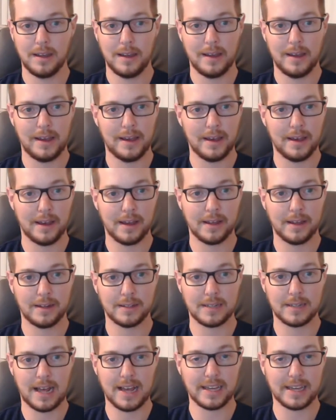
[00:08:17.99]
And
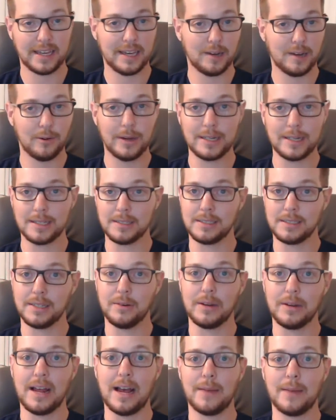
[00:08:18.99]
I can't wait to see
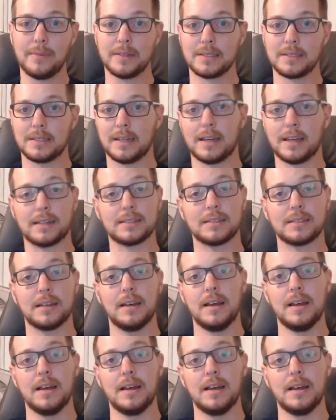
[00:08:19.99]
what happens next.